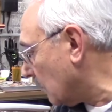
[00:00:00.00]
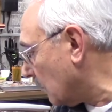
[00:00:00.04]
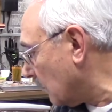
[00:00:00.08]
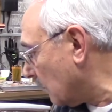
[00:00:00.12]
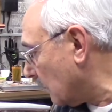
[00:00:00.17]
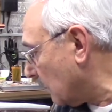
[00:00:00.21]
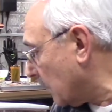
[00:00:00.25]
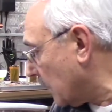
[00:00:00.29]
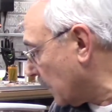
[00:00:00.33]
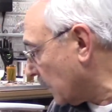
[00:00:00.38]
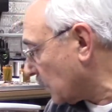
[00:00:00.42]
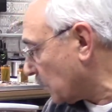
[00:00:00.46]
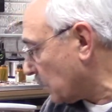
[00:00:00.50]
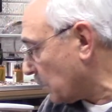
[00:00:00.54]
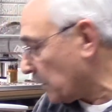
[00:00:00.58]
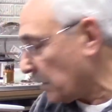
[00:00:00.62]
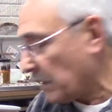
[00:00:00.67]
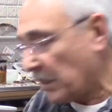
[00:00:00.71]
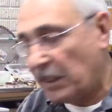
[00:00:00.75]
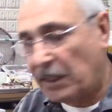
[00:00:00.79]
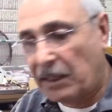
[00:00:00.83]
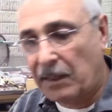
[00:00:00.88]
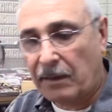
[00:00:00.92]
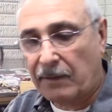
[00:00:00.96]
this one
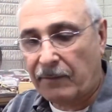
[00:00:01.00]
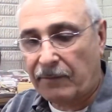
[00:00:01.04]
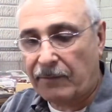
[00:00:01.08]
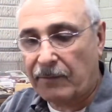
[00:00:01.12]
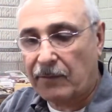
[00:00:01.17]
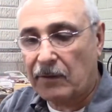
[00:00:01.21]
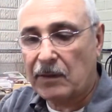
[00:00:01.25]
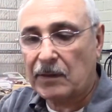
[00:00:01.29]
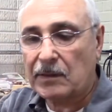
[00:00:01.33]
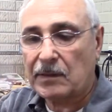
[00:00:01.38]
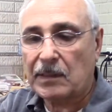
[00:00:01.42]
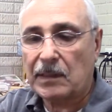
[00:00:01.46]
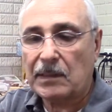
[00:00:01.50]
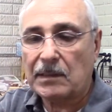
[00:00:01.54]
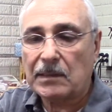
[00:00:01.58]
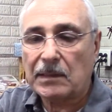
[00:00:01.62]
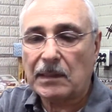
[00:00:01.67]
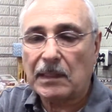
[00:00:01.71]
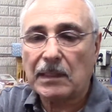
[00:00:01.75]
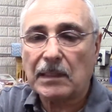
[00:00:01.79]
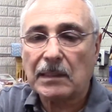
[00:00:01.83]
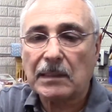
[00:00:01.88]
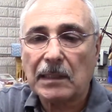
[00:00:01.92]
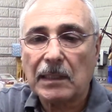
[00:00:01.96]
here, for instance,
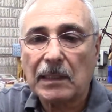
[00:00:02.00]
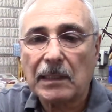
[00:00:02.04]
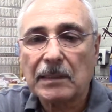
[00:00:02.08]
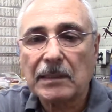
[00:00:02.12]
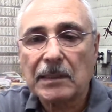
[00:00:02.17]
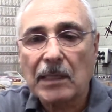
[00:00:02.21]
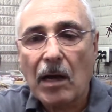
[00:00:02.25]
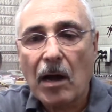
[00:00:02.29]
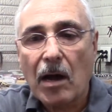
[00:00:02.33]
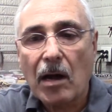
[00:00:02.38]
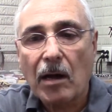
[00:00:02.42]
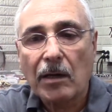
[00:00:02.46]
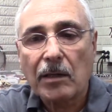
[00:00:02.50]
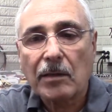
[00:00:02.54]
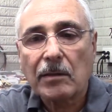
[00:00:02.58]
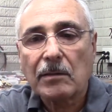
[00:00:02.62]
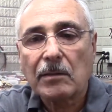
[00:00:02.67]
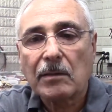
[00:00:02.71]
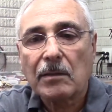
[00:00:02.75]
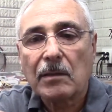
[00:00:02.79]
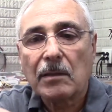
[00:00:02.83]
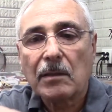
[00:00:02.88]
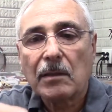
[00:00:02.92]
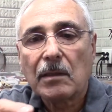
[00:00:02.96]
it's a
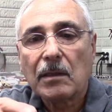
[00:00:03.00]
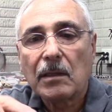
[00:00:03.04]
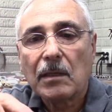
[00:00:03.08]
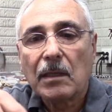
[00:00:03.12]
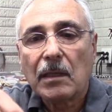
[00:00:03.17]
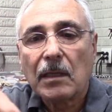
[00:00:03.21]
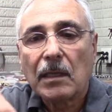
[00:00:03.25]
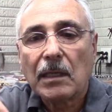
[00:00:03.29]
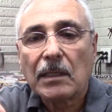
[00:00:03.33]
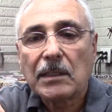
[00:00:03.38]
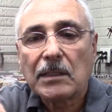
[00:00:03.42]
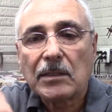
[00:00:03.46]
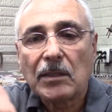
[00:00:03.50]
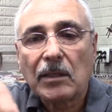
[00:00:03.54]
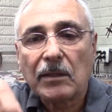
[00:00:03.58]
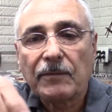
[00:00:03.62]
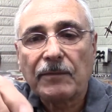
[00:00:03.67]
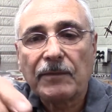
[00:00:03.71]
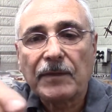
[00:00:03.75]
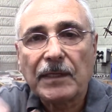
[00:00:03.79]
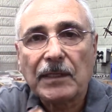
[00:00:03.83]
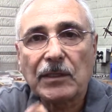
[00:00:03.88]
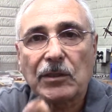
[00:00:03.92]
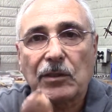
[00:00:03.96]
heart. It's not
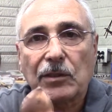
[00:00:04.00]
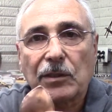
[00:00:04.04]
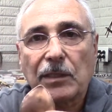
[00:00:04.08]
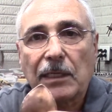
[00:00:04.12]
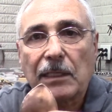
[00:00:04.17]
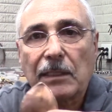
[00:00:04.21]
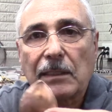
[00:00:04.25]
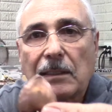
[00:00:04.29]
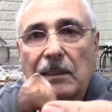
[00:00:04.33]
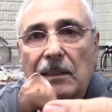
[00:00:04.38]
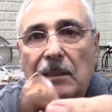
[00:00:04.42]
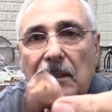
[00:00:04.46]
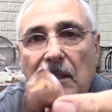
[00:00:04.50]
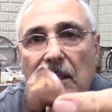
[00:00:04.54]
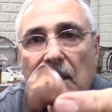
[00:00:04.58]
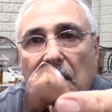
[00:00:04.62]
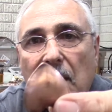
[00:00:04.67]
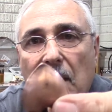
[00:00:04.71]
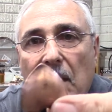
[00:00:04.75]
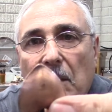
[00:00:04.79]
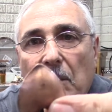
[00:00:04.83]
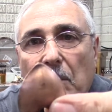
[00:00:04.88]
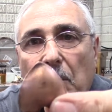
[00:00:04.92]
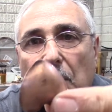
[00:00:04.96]
finished yet,
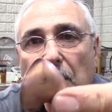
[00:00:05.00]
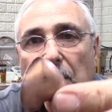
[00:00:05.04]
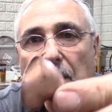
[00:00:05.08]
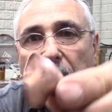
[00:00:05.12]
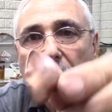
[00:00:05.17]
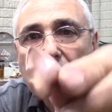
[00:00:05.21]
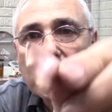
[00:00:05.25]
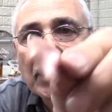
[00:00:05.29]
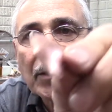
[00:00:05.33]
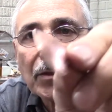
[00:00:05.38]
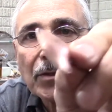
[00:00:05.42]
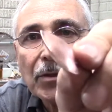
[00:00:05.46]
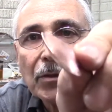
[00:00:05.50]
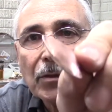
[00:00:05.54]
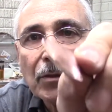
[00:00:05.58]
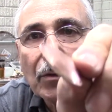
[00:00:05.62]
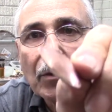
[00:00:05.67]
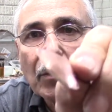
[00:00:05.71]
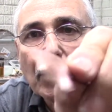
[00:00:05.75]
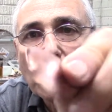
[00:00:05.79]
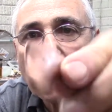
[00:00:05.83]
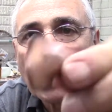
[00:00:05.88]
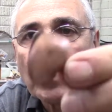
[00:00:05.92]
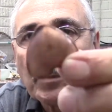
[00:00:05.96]
but these are
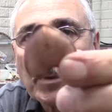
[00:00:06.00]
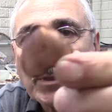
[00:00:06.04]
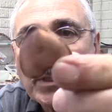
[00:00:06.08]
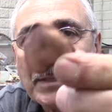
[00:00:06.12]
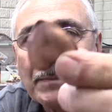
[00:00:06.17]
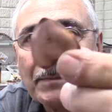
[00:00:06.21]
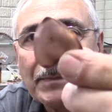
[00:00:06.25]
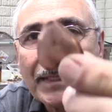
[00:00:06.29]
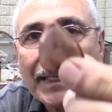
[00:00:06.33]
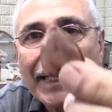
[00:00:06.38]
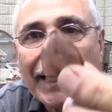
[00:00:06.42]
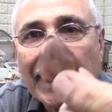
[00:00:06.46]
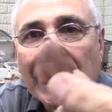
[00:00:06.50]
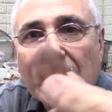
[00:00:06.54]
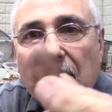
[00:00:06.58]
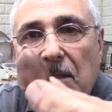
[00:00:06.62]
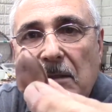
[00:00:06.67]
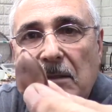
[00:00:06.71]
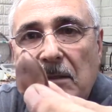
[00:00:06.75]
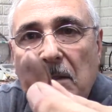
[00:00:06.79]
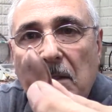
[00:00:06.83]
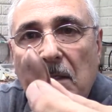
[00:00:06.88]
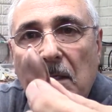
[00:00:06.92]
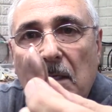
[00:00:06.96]
two. You put them
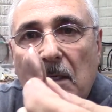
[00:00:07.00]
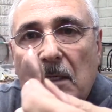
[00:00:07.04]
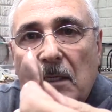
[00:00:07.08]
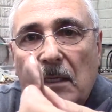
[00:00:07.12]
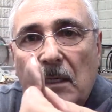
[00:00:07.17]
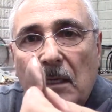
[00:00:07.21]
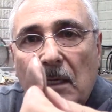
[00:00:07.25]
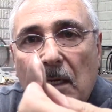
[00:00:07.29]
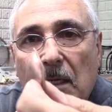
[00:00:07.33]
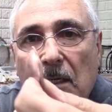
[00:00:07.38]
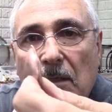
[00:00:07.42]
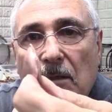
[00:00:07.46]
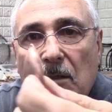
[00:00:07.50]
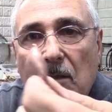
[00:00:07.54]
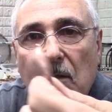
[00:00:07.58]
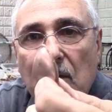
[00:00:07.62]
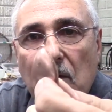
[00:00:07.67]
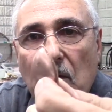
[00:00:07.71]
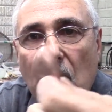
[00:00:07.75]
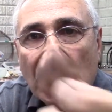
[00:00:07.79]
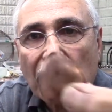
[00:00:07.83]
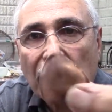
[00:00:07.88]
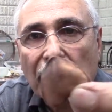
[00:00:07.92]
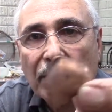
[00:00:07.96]
together and you
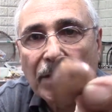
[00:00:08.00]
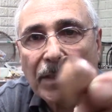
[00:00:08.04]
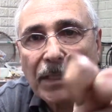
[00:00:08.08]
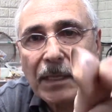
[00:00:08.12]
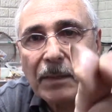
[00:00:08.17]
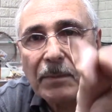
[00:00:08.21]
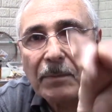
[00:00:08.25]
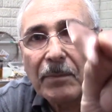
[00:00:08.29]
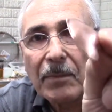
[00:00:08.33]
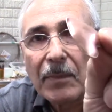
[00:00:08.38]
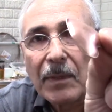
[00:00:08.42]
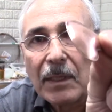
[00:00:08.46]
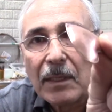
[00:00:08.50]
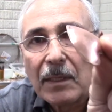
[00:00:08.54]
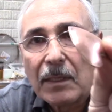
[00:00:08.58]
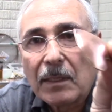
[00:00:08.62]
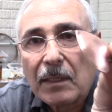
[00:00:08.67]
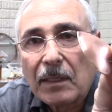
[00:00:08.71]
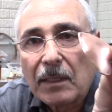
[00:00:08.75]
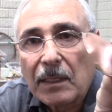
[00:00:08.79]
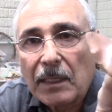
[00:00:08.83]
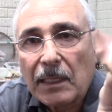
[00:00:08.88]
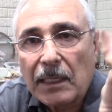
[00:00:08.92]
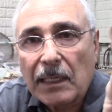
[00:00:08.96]
solder them,
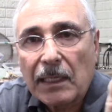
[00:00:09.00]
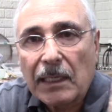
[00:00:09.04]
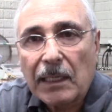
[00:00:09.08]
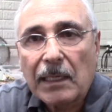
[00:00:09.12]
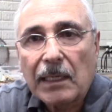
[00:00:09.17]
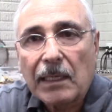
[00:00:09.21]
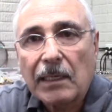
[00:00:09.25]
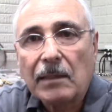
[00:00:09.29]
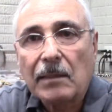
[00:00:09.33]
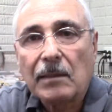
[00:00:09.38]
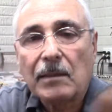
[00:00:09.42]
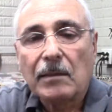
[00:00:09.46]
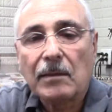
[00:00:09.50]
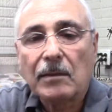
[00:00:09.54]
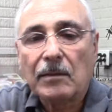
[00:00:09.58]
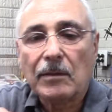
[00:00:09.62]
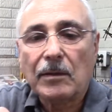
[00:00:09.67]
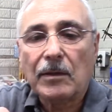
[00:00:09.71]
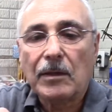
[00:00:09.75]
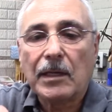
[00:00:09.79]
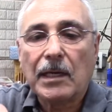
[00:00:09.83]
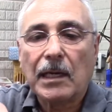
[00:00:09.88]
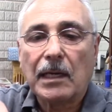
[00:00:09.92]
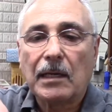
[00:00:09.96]
and
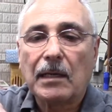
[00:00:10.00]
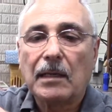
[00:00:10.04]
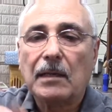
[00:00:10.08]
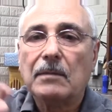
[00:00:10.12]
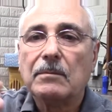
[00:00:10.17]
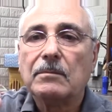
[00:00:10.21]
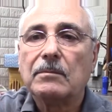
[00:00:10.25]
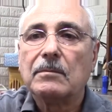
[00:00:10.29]
you get a